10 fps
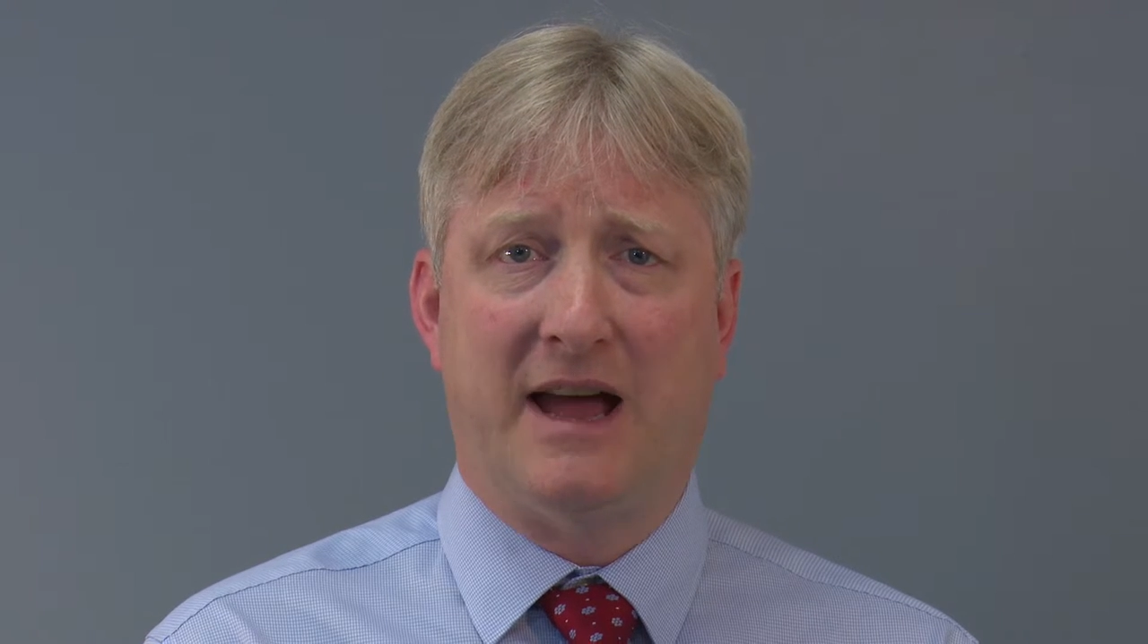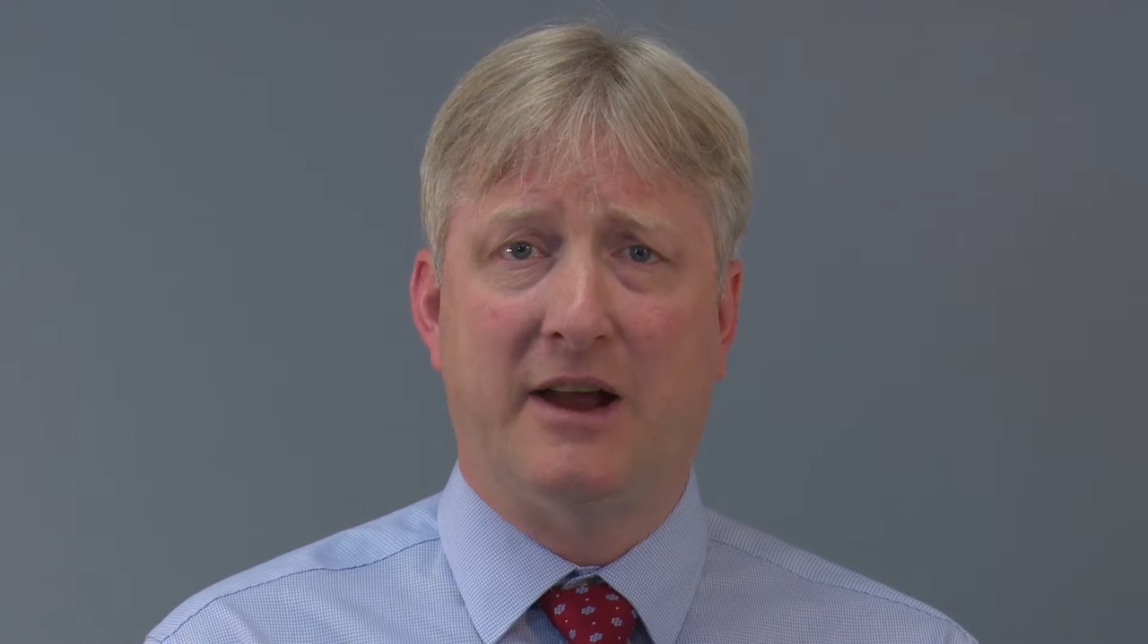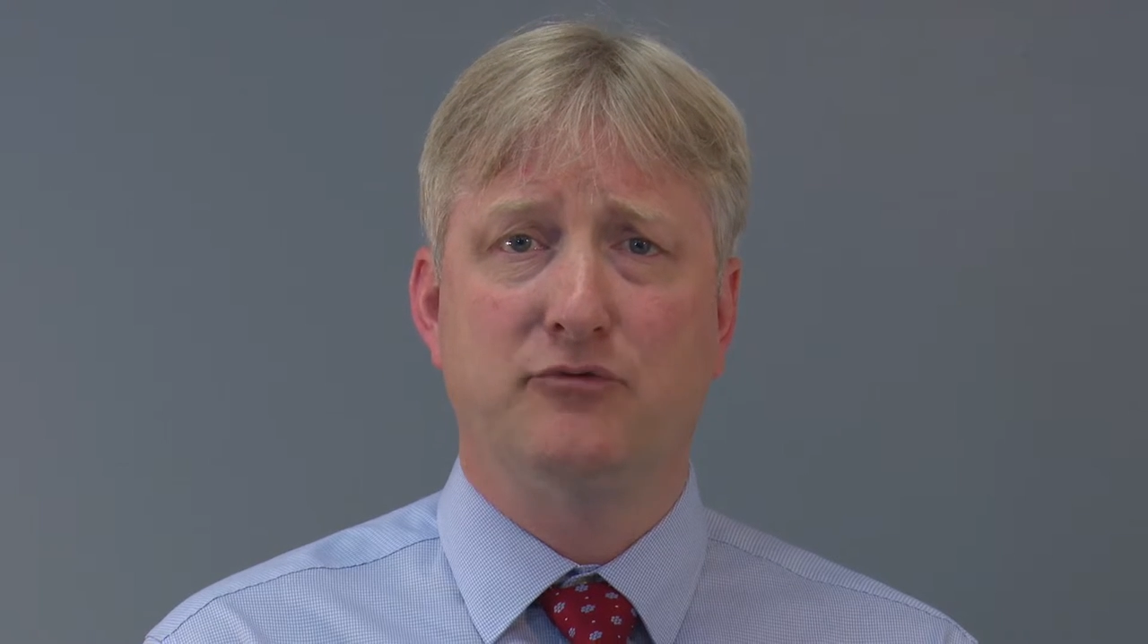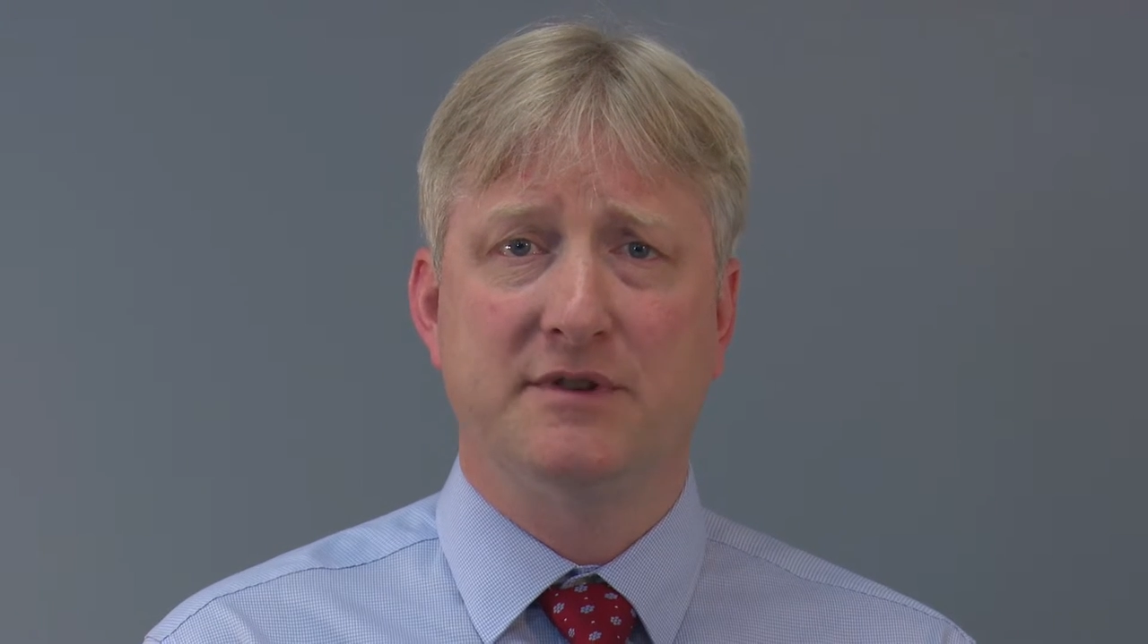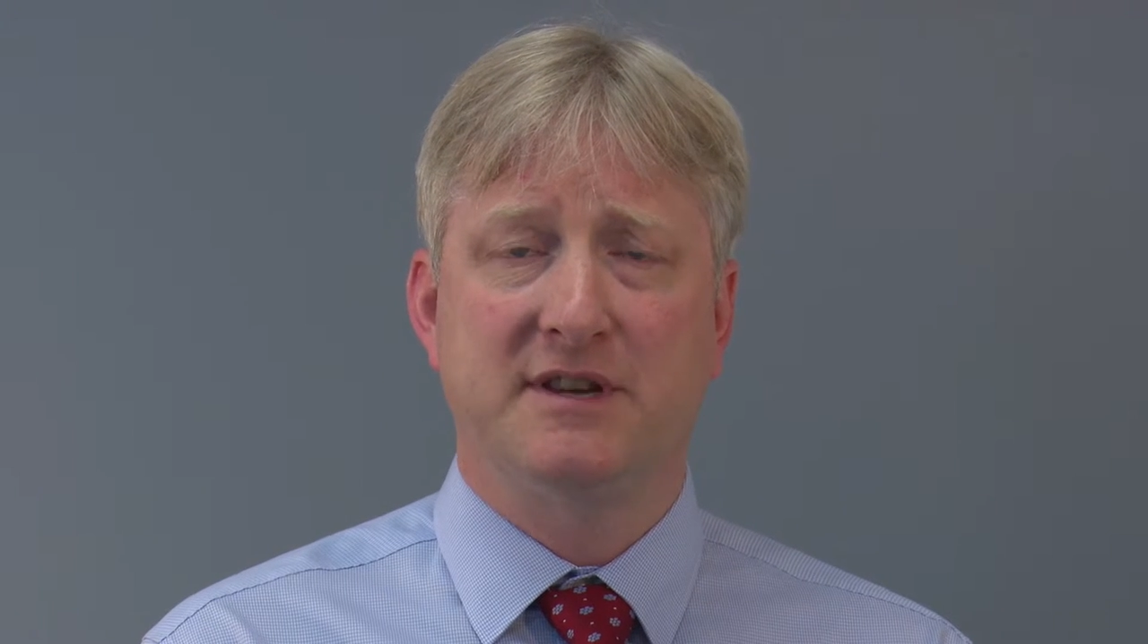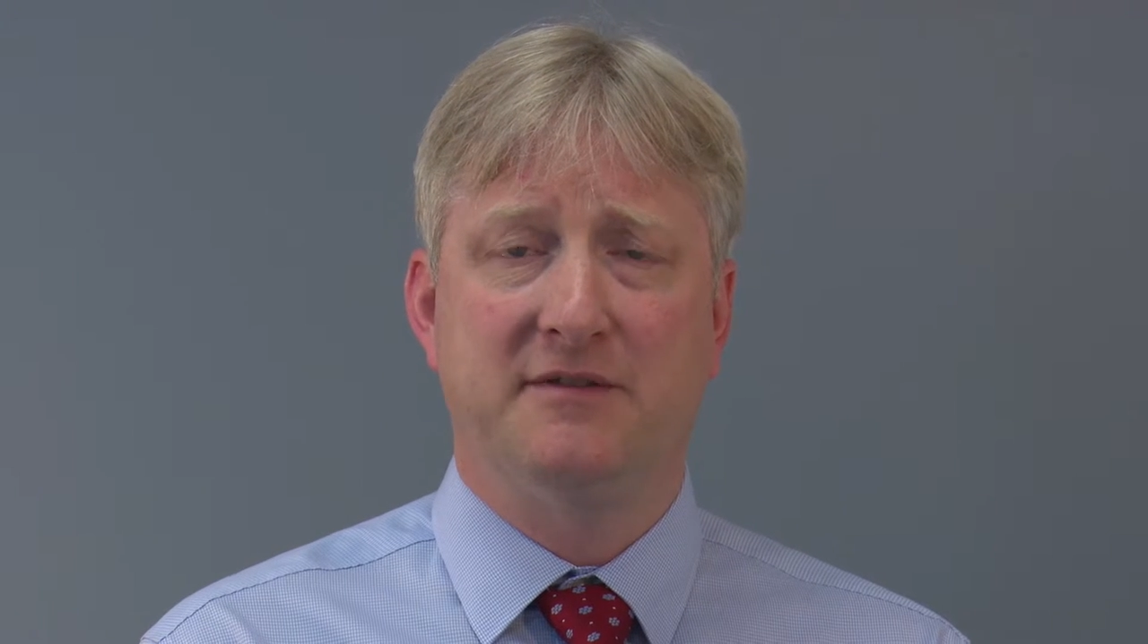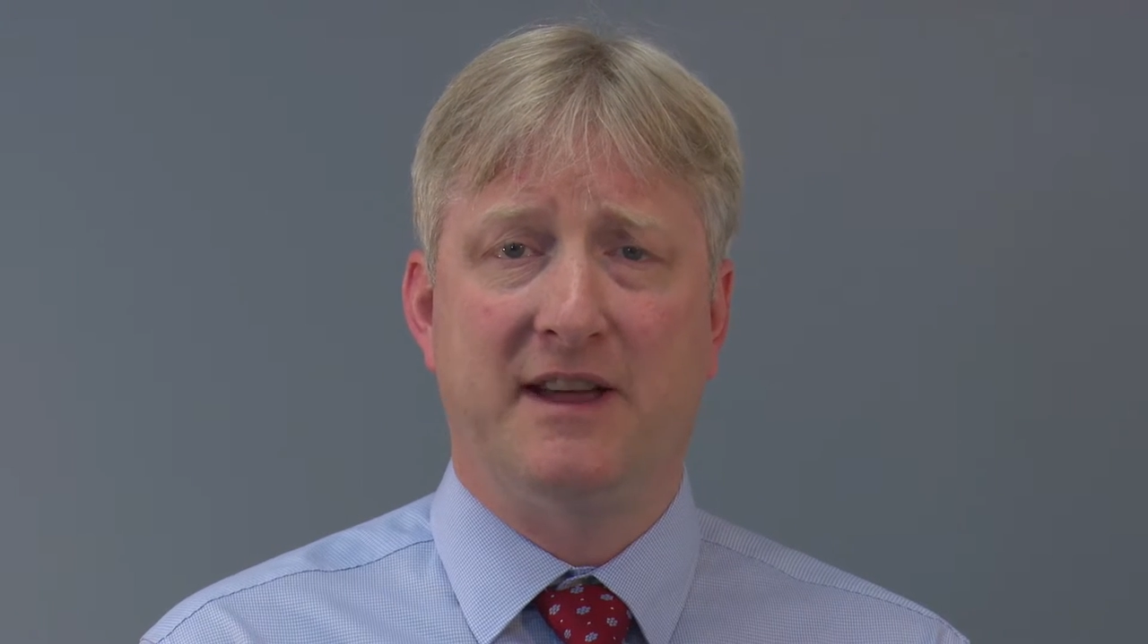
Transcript: at risk of